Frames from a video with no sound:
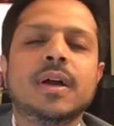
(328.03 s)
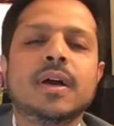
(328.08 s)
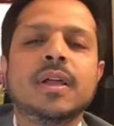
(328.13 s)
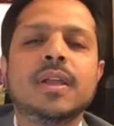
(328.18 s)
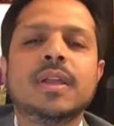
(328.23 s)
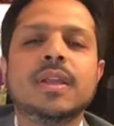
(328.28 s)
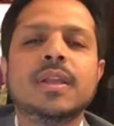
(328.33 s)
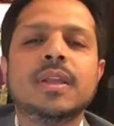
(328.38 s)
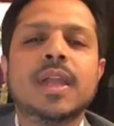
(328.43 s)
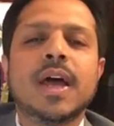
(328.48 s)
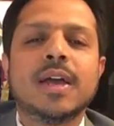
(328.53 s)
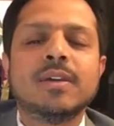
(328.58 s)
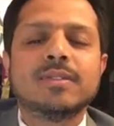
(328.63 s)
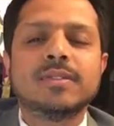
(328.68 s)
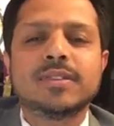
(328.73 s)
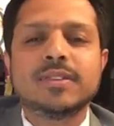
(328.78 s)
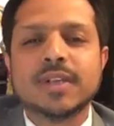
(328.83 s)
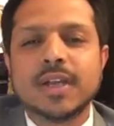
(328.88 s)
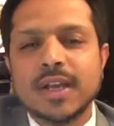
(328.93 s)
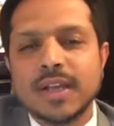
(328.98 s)

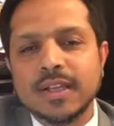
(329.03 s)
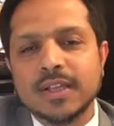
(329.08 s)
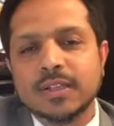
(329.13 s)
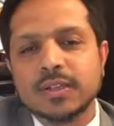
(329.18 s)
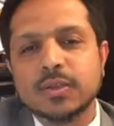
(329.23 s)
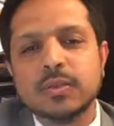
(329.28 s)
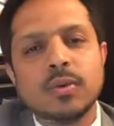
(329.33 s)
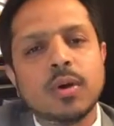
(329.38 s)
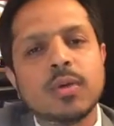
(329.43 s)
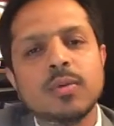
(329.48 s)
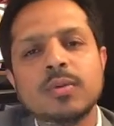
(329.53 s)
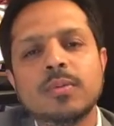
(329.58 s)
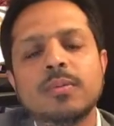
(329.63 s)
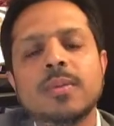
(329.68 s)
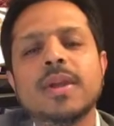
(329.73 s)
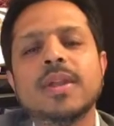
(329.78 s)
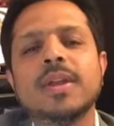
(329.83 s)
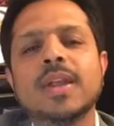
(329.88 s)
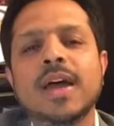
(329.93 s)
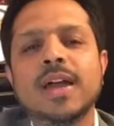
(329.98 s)
lifestyle throughout
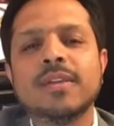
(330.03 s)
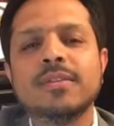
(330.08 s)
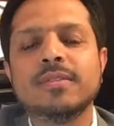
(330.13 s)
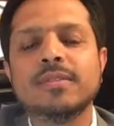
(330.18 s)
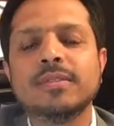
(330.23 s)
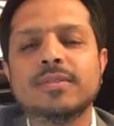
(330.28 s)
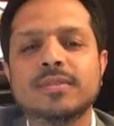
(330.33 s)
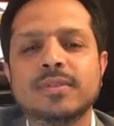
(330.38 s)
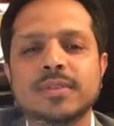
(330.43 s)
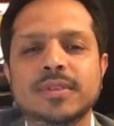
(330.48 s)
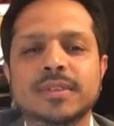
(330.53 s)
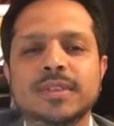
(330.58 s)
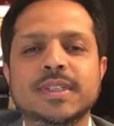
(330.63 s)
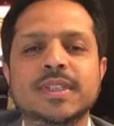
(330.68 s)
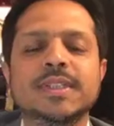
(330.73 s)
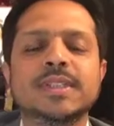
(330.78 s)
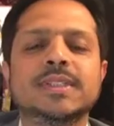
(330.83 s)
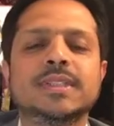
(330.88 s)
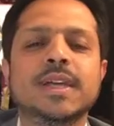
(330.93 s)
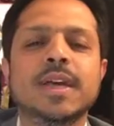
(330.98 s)
my life,
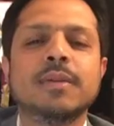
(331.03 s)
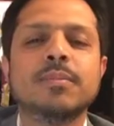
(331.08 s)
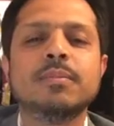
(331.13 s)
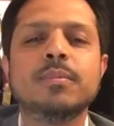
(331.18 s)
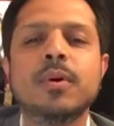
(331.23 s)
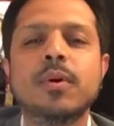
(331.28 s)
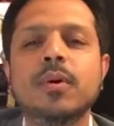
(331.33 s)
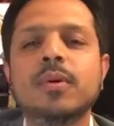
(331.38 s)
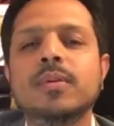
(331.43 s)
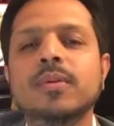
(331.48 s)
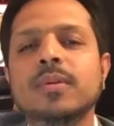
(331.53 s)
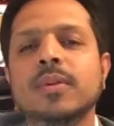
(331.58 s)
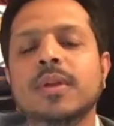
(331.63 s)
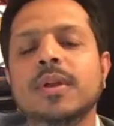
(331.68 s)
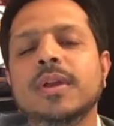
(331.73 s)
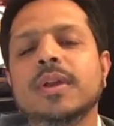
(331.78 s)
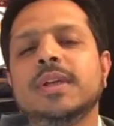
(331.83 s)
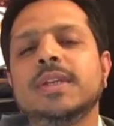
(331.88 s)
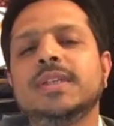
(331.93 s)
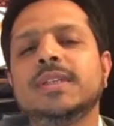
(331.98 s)
since I born,
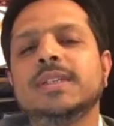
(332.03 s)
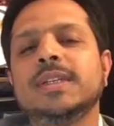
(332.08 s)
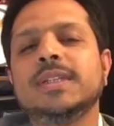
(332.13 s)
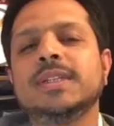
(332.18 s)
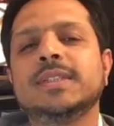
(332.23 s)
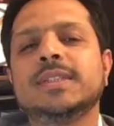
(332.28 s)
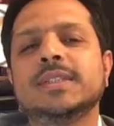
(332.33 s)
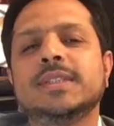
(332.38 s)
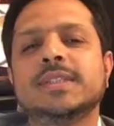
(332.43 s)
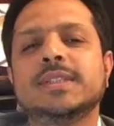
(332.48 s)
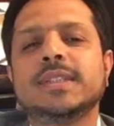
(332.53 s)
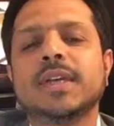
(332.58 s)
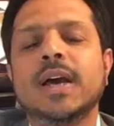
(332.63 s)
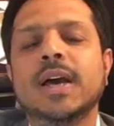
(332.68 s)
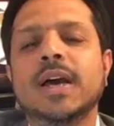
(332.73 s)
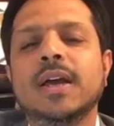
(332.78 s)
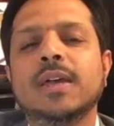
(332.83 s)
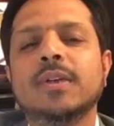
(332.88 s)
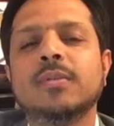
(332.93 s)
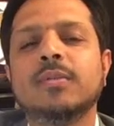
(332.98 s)
since
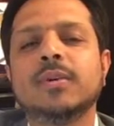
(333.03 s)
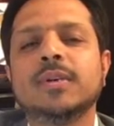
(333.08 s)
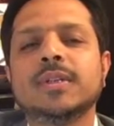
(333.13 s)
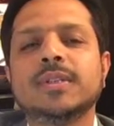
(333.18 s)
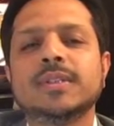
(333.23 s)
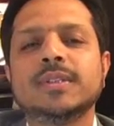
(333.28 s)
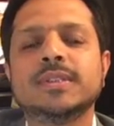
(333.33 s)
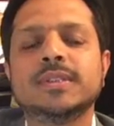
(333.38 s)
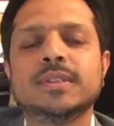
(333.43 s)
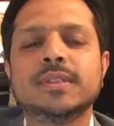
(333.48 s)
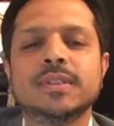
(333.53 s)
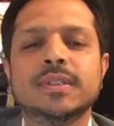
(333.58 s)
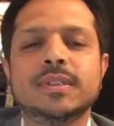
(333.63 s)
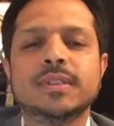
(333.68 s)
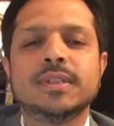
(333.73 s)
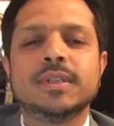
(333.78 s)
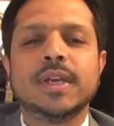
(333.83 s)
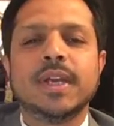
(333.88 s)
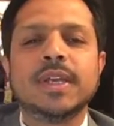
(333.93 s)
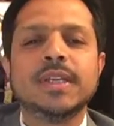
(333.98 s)
I was
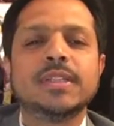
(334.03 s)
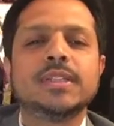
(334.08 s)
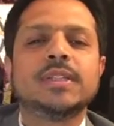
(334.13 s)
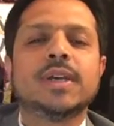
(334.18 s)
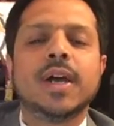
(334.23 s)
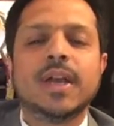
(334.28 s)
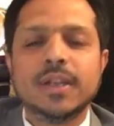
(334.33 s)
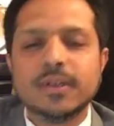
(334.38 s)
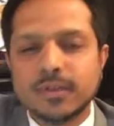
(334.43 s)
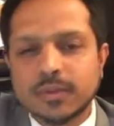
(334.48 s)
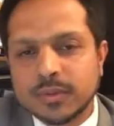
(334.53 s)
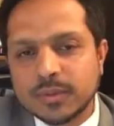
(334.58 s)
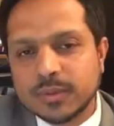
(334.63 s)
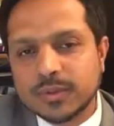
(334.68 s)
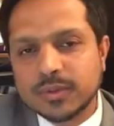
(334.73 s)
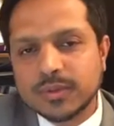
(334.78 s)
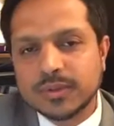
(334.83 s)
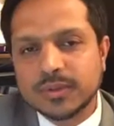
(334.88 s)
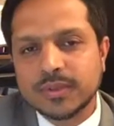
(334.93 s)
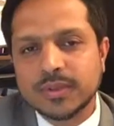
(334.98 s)
in
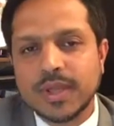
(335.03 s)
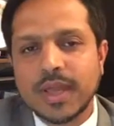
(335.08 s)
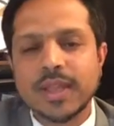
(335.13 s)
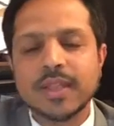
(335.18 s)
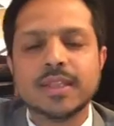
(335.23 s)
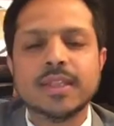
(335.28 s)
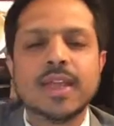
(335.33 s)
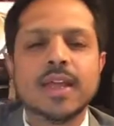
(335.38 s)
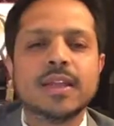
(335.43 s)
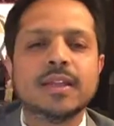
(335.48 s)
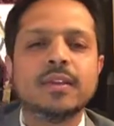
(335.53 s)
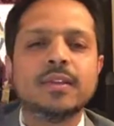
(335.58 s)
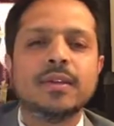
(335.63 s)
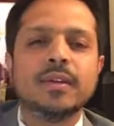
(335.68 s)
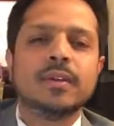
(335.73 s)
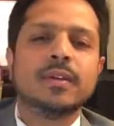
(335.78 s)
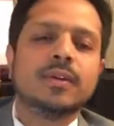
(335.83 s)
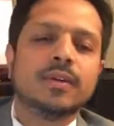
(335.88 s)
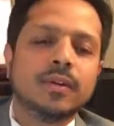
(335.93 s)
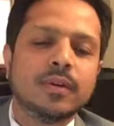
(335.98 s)
childhood, and then
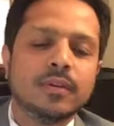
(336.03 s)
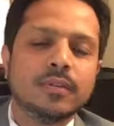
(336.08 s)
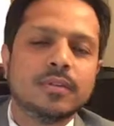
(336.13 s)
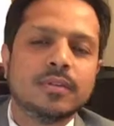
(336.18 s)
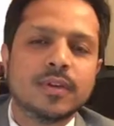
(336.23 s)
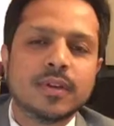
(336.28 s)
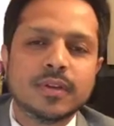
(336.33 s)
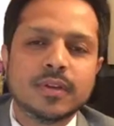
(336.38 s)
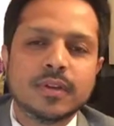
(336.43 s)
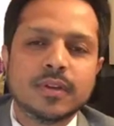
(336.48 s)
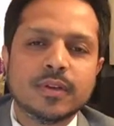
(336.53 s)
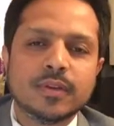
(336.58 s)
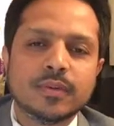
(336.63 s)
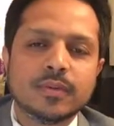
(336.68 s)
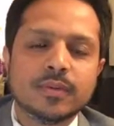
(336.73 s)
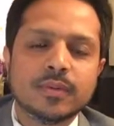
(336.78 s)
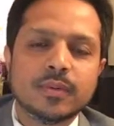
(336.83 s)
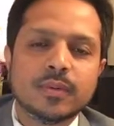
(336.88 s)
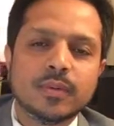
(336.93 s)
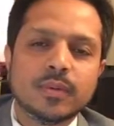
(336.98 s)
further
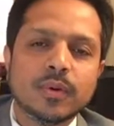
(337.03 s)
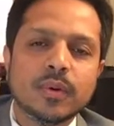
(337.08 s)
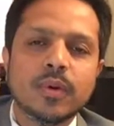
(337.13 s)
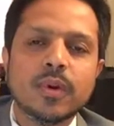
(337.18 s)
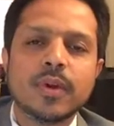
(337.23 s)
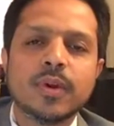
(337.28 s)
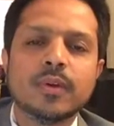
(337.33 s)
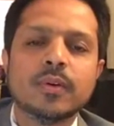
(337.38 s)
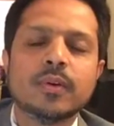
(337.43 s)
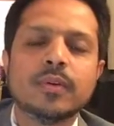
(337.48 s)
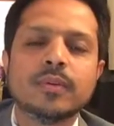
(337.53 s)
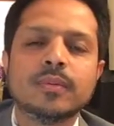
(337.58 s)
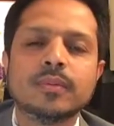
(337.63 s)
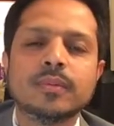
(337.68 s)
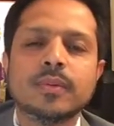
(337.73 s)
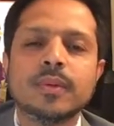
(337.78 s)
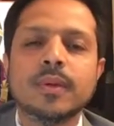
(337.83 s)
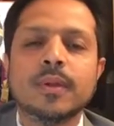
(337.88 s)
going on.